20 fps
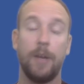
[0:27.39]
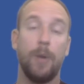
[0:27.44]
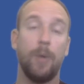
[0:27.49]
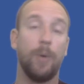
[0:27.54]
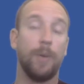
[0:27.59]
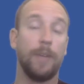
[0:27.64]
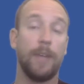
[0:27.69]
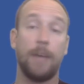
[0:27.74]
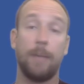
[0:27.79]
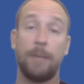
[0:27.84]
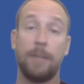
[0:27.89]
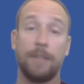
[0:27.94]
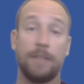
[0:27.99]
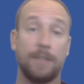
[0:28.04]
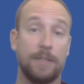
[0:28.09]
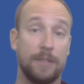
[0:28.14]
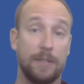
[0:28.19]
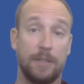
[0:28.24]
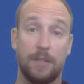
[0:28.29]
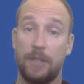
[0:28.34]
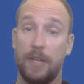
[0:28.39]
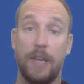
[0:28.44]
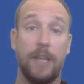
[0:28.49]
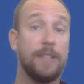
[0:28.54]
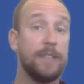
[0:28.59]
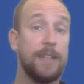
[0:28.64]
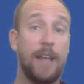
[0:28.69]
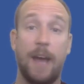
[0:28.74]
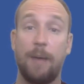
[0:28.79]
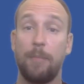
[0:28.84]
What that means is
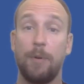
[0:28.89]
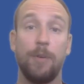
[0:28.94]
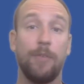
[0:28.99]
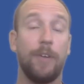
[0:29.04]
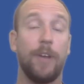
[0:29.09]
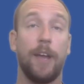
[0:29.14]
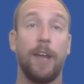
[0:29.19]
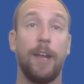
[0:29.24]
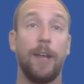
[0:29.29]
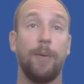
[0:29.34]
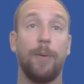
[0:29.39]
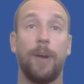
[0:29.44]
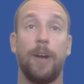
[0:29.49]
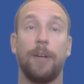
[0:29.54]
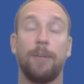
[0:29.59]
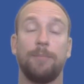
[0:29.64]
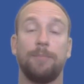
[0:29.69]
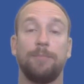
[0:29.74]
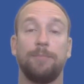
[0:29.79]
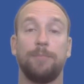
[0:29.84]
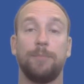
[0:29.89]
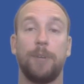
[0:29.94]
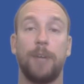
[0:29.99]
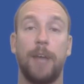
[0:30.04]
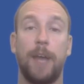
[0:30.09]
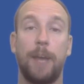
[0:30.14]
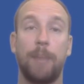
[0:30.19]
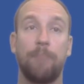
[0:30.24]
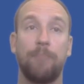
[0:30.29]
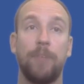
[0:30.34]
it's not moving anywhere,
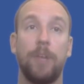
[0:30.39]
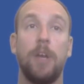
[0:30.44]
okay?